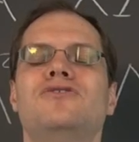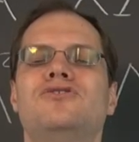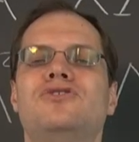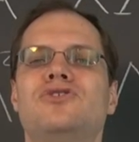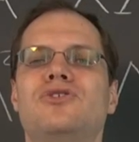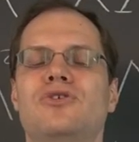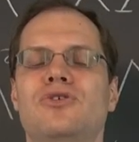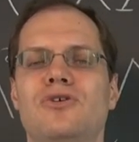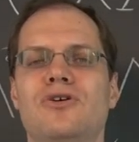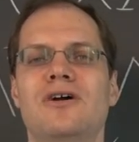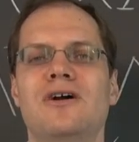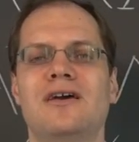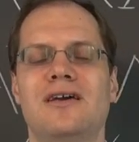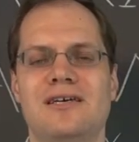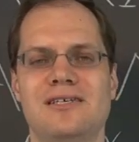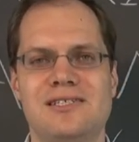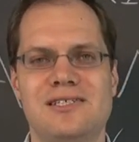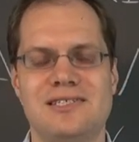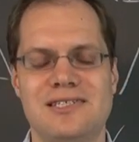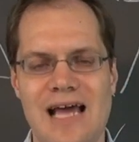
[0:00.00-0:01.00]
to
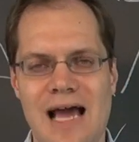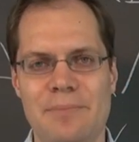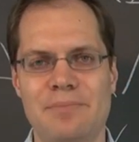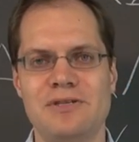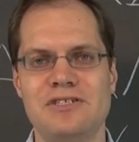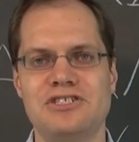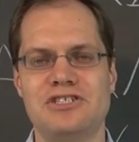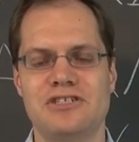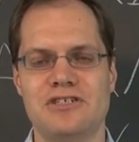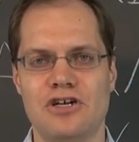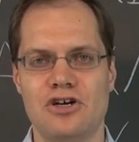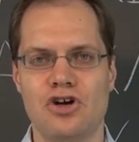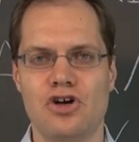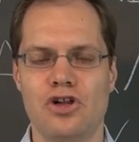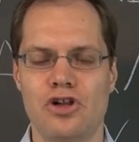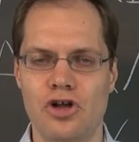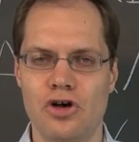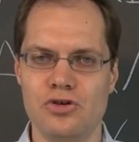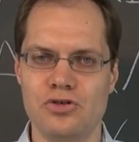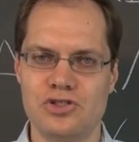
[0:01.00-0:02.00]
establishing a
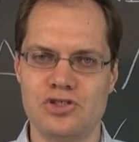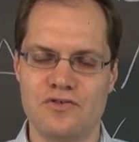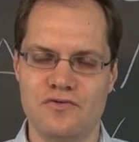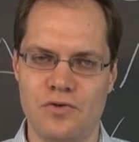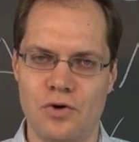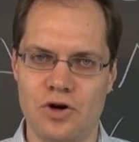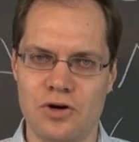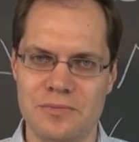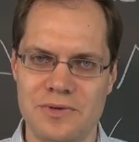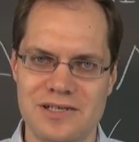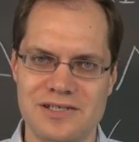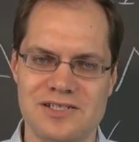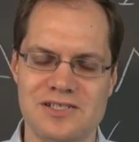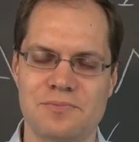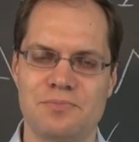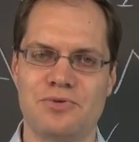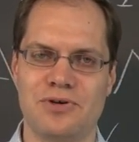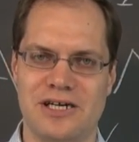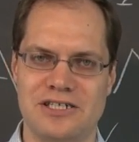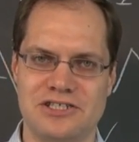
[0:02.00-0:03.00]
closed form
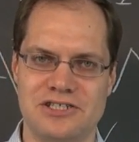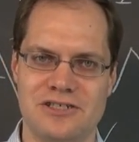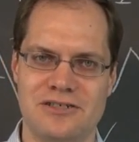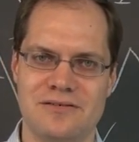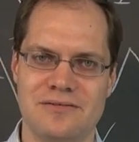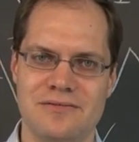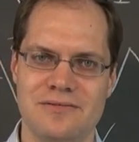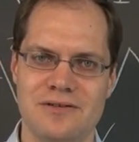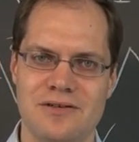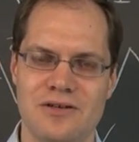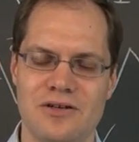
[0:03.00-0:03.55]
expression